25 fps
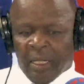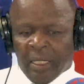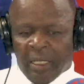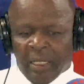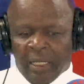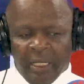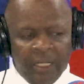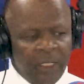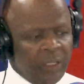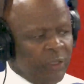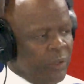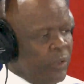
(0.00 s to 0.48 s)

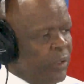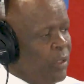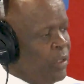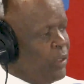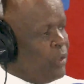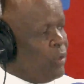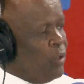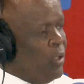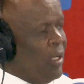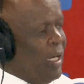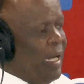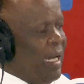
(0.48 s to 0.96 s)
And there is
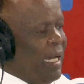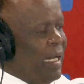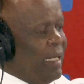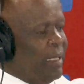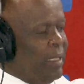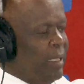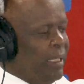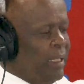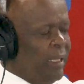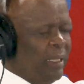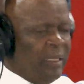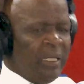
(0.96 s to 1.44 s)
also
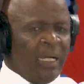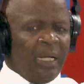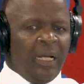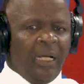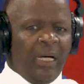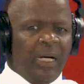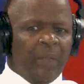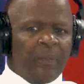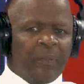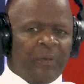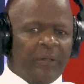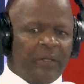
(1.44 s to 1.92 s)
our digital
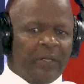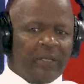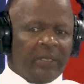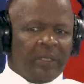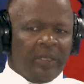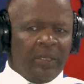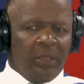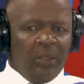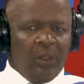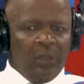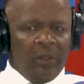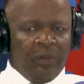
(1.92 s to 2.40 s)

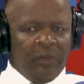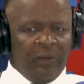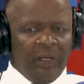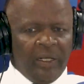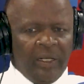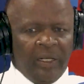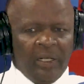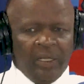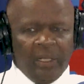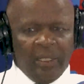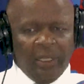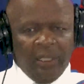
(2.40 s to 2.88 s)
hubs all
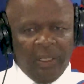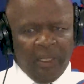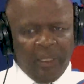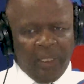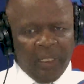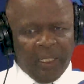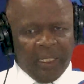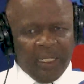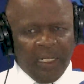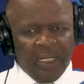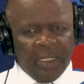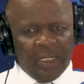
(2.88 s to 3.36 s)
over
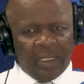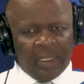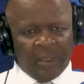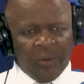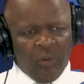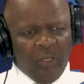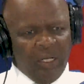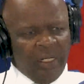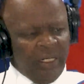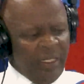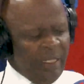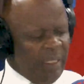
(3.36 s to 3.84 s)
the
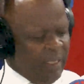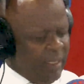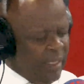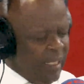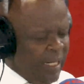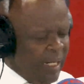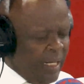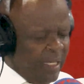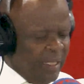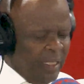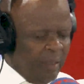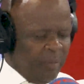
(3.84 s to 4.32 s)
country. One is
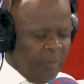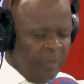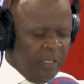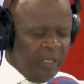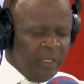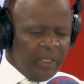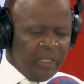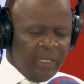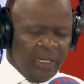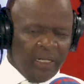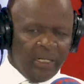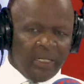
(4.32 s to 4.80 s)
here in the
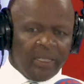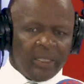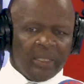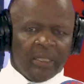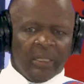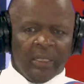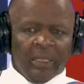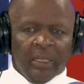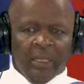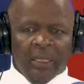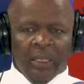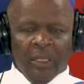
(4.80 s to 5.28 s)
Midrand,
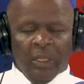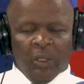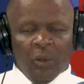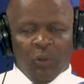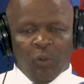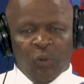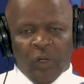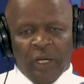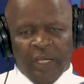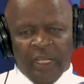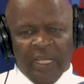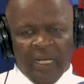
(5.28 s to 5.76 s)

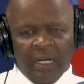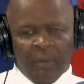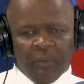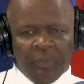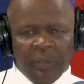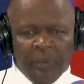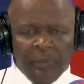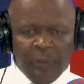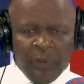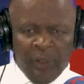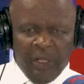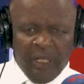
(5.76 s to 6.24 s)
where
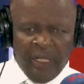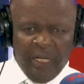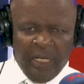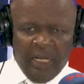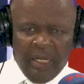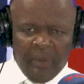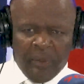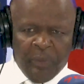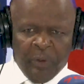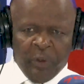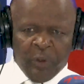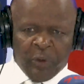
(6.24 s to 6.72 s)
young people
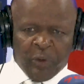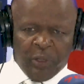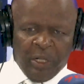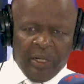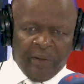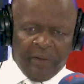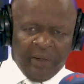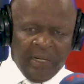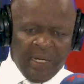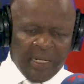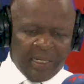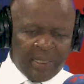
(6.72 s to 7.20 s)
are able to
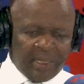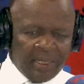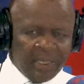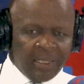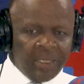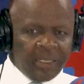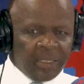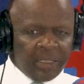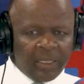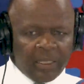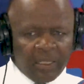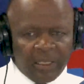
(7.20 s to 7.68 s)
have
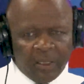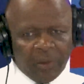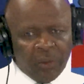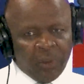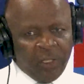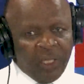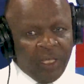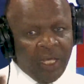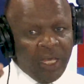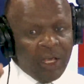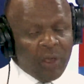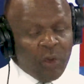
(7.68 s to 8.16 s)
access
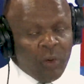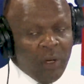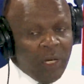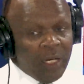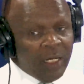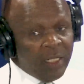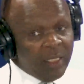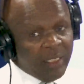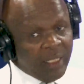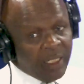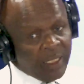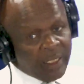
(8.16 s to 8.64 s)
with their new
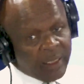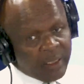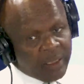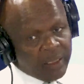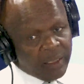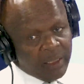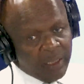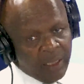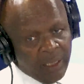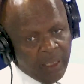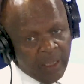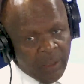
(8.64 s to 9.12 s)

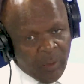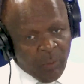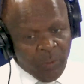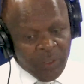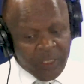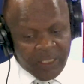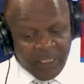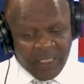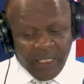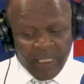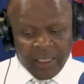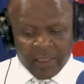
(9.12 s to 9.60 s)
ideas,
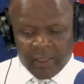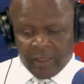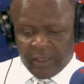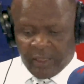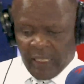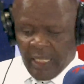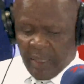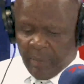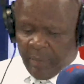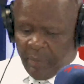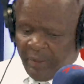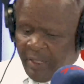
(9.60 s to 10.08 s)
which get
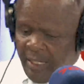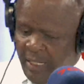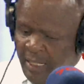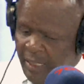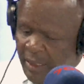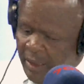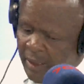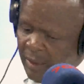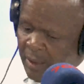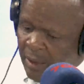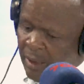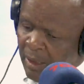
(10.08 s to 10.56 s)
shaped
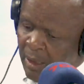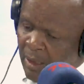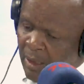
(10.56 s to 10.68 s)
there.